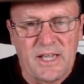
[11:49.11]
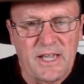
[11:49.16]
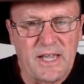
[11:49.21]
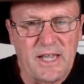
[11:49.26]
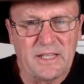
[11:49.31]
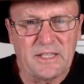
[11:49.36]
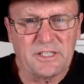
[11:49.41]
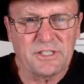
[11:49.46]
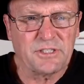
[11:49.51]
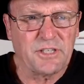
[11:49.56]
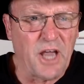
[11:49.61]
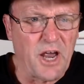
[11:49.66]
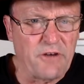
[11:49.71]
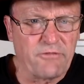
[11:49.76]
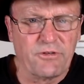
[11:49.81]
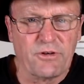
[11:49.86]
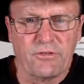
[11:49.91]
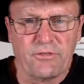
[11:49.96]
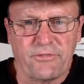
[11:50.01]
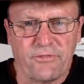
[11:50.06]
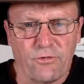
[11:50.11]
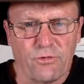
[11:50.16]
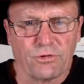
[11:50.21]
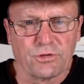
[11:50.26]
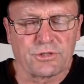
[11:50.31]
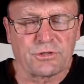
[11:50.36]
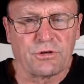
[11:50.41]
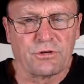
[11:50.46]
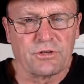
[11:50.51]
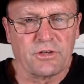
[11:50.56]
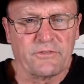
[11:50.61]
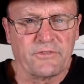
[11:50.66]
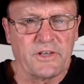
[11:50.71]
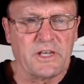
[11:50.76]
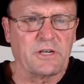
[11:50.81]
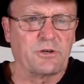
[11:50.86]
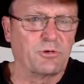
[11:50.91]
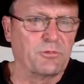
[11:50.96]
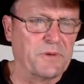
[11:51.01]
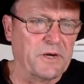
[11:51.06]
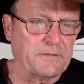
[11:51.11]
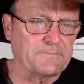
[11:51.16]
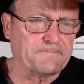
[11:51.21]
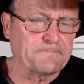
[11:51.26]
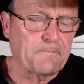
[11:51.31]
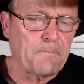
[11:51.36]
and there's no real force on your vehicle. But